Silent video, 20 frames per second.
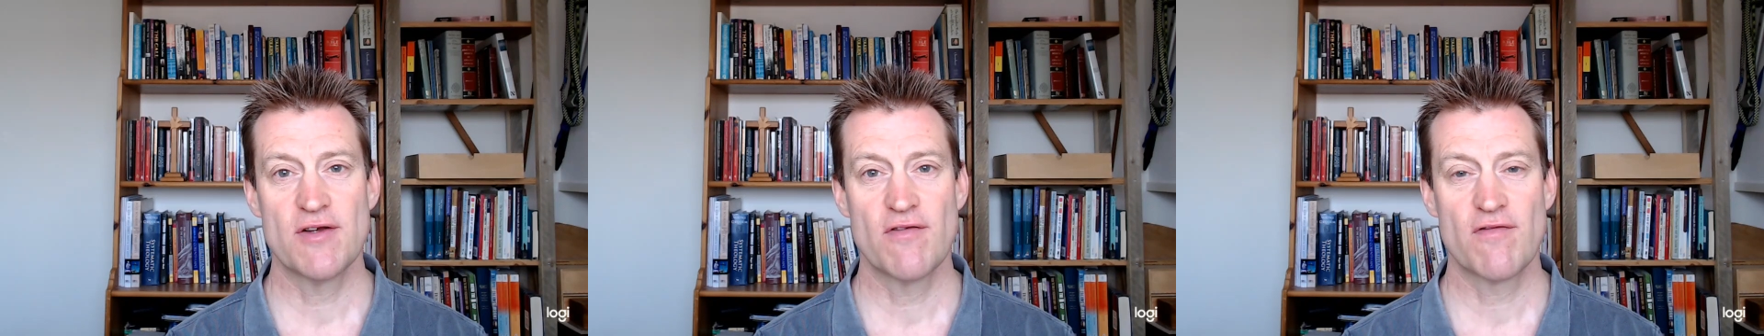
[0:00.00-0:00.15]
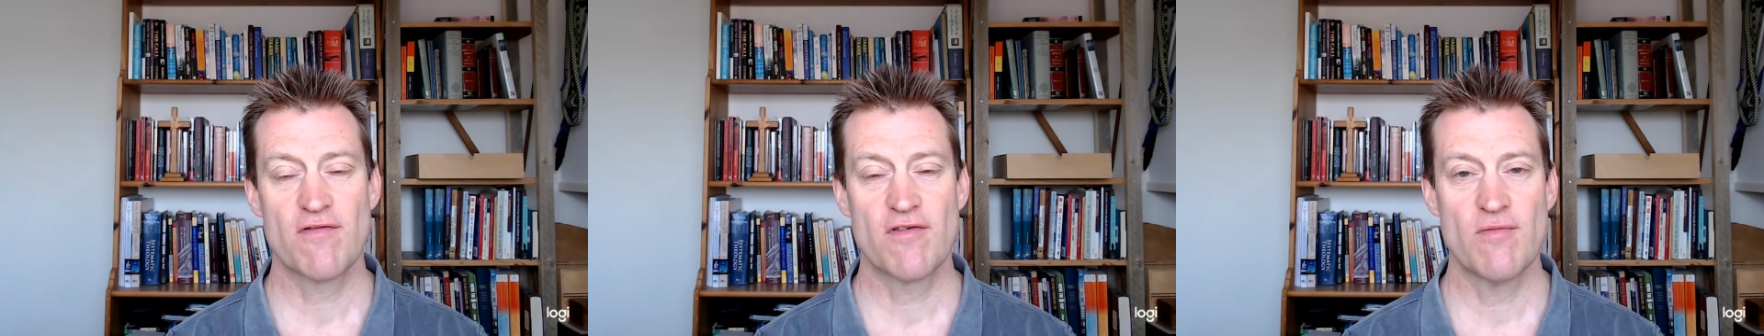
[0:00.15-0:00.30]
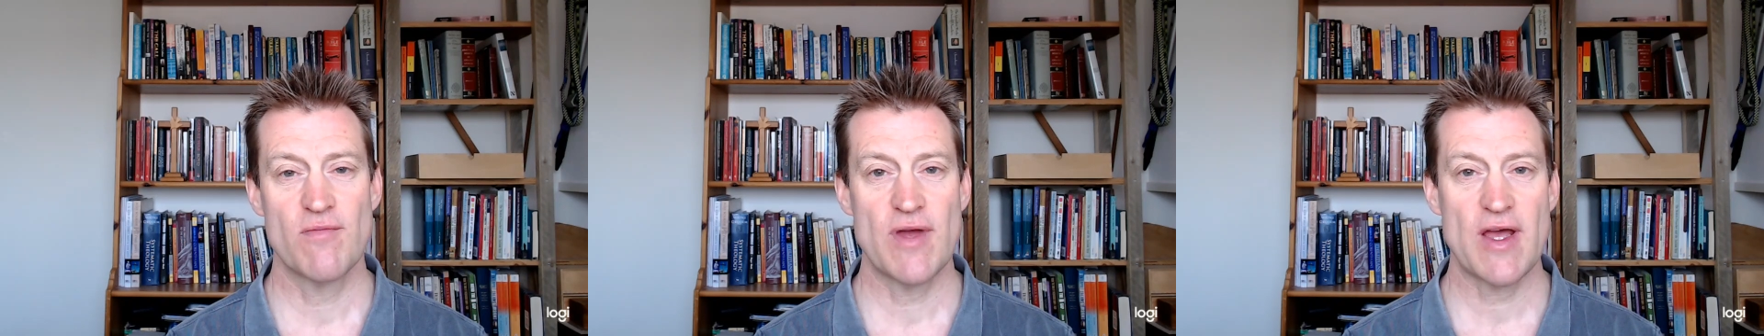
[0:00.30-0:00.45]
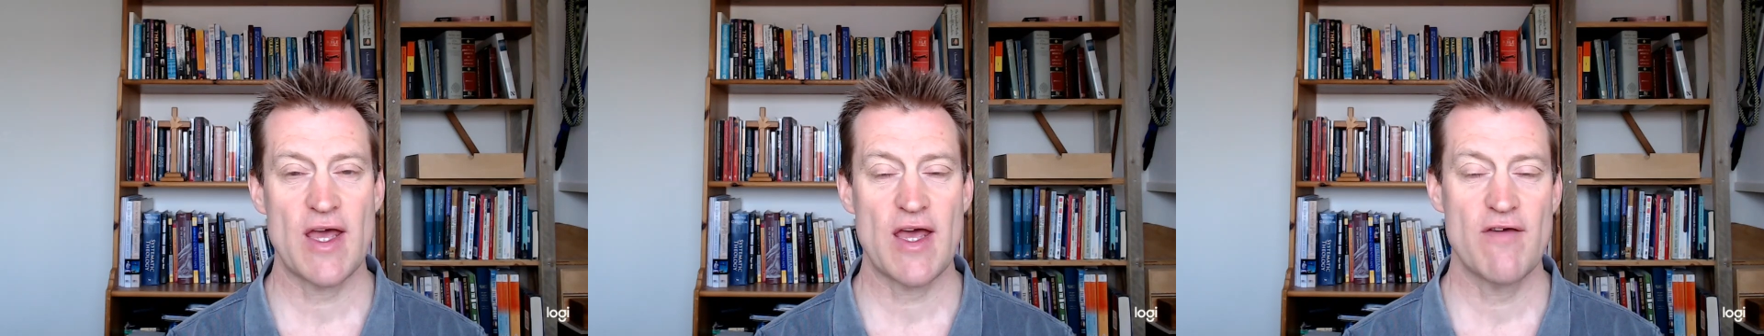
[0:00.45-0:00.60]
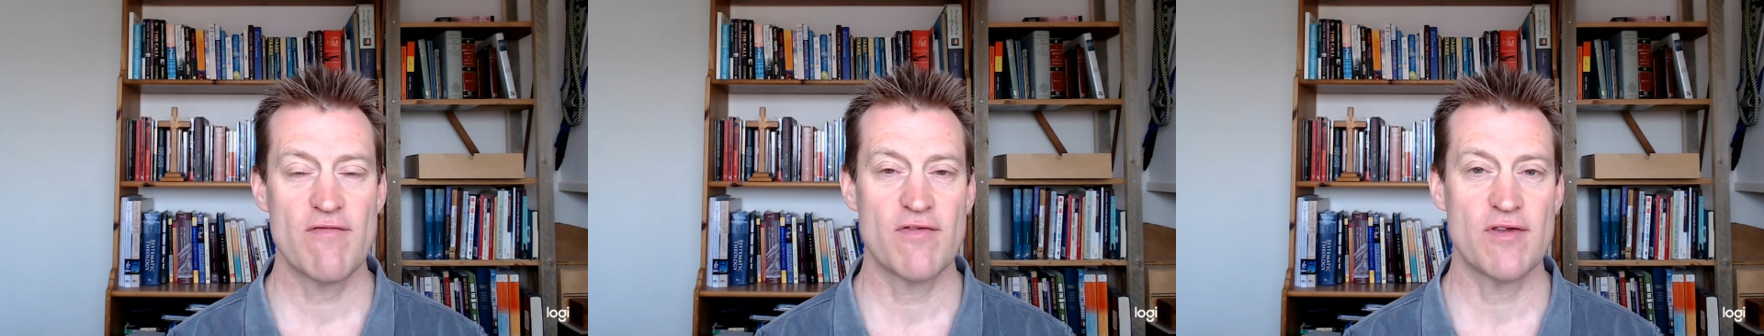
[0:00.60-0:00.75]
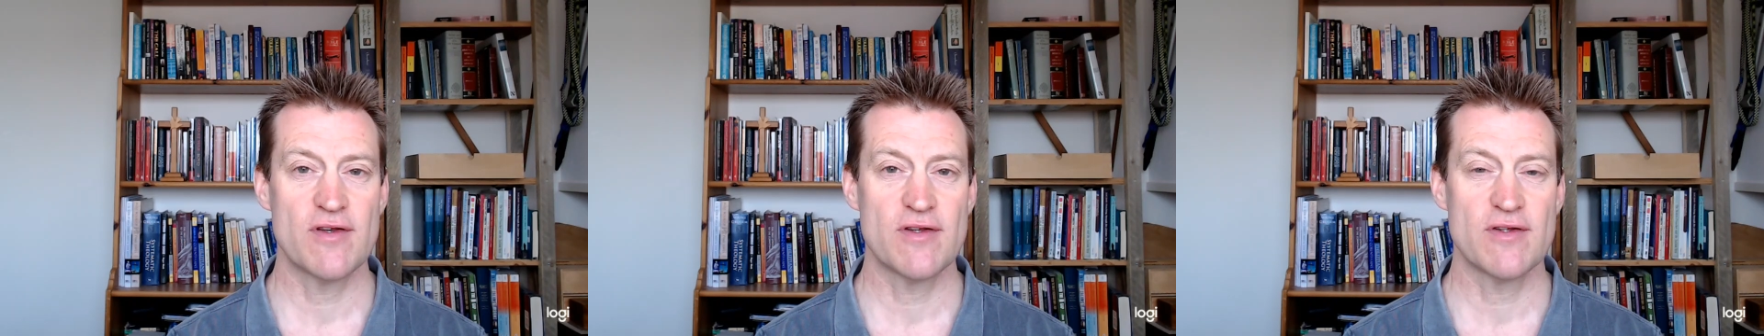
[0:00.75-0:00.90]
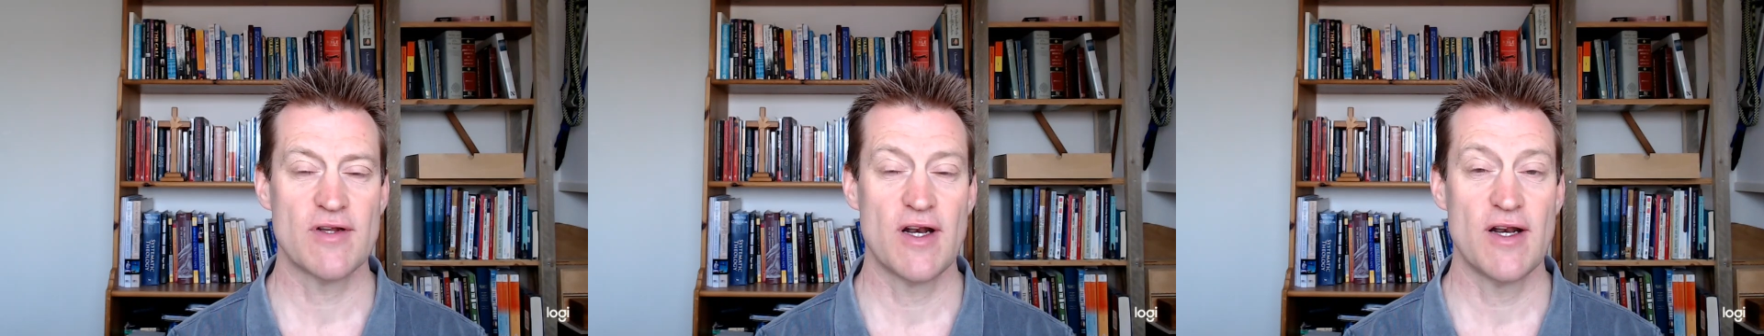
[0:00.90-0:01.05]
from
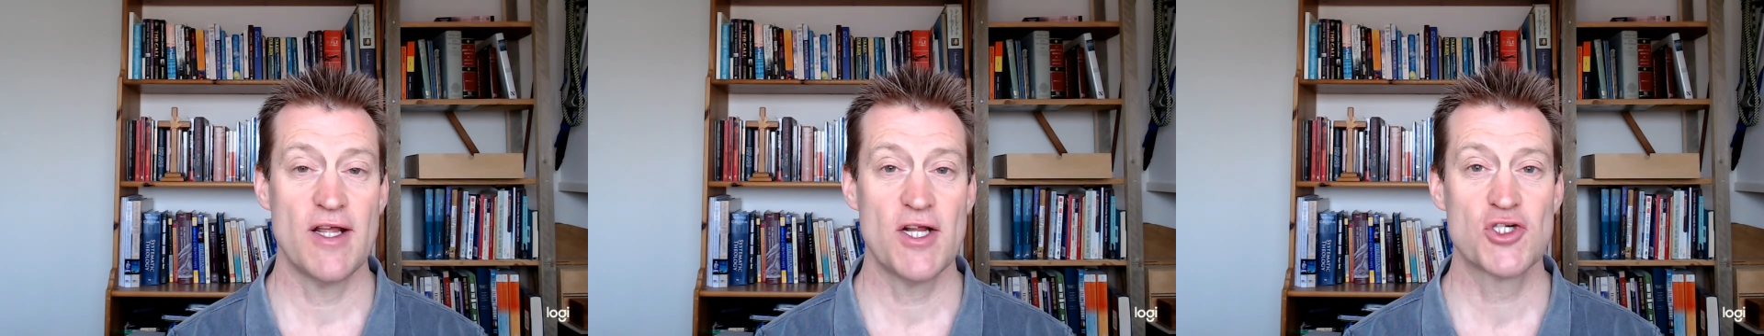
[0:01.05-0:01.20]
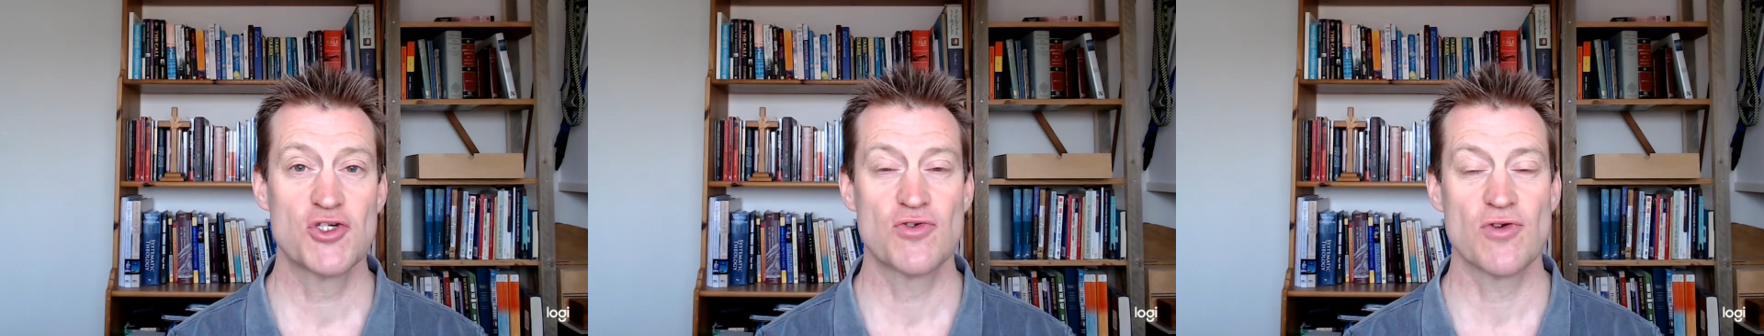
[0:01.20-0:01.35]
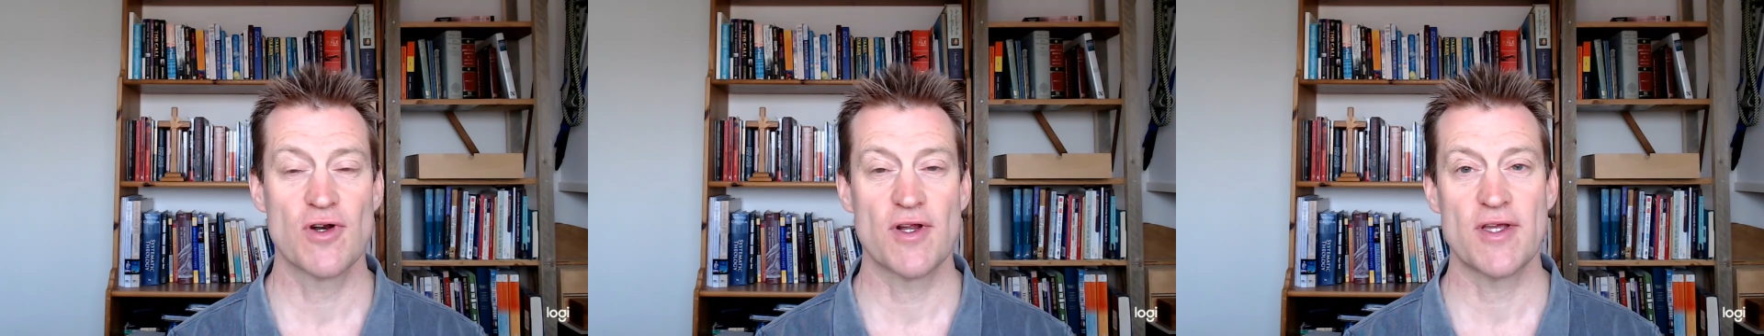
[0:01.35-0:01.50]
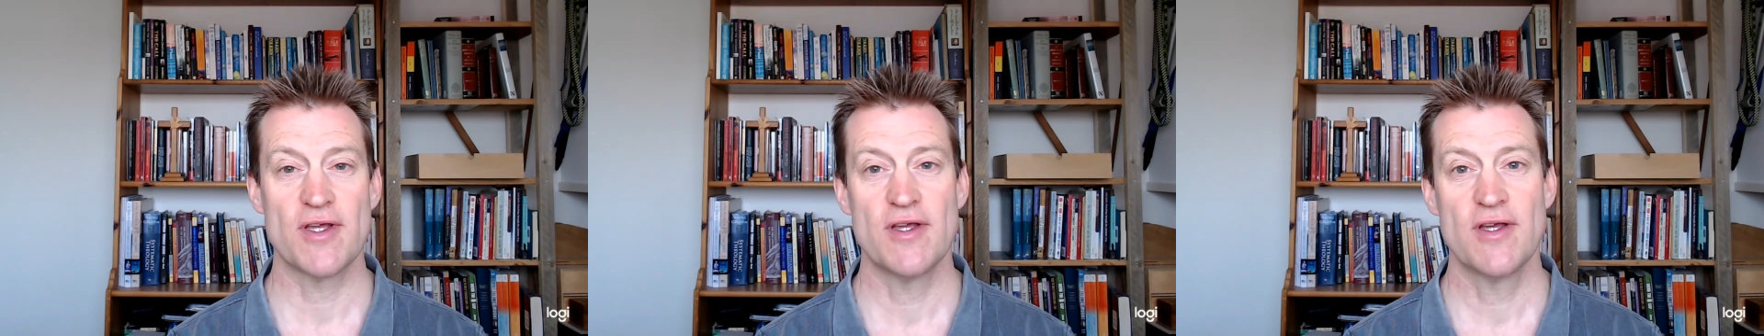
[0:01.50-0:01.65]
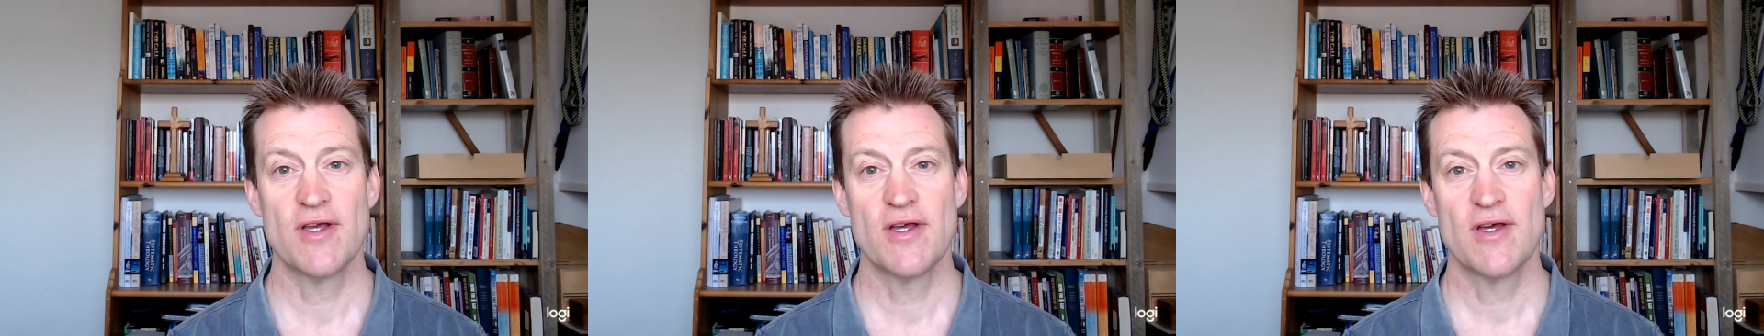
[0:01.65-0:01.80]
heaven, literally